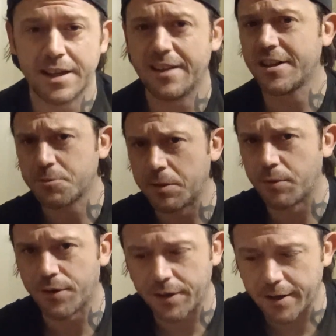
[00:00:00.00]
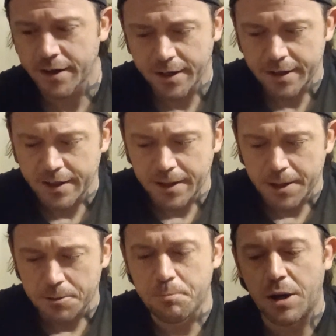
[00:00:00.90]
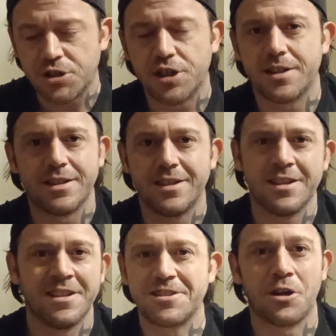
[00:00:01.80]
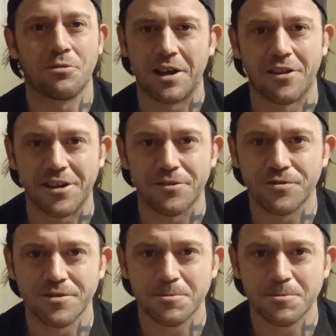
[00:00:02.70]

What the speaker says: And let's be real here, budget, it's all relative.